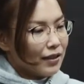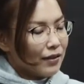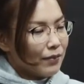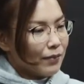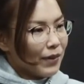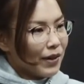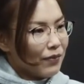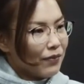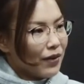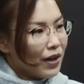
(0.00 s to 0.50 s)

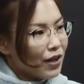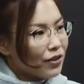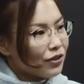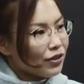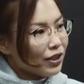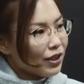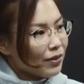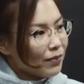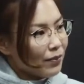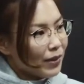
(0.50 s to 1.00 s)
my
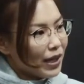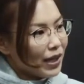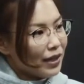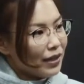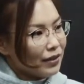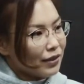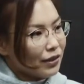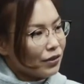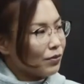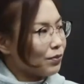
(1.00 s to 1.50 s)
father and
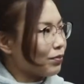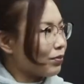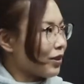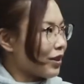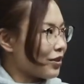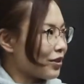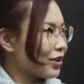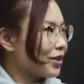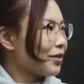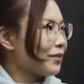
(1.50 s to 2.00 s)
my little
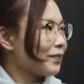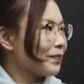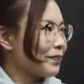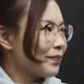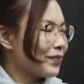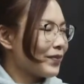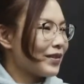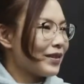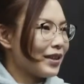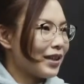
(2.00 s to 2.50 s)
brother
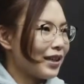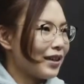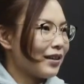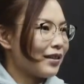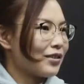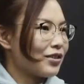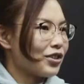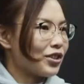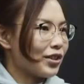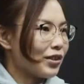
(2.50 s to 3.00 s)

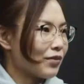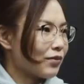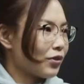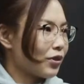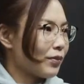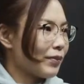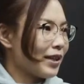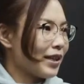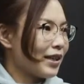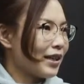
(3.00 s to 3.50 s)
there cheering
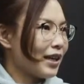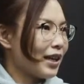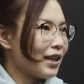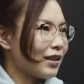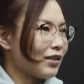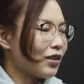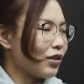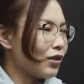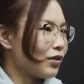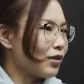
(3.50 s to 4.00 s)
for me,
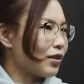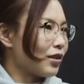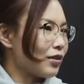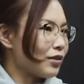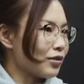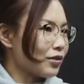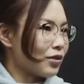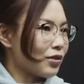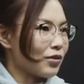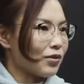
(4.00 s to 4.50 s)
and
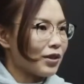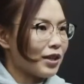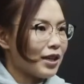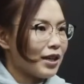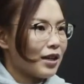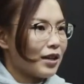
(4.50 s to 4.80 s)
also,